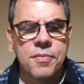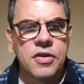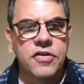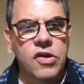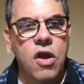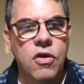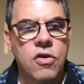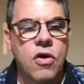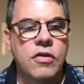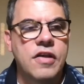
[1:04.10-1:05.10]
in a Chicago
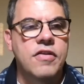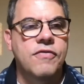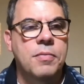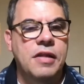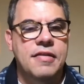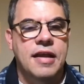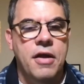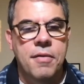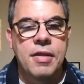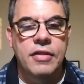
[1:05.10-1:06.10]
Coalition for Police
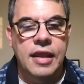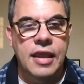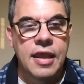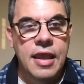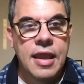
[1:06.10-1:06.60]
Accountability,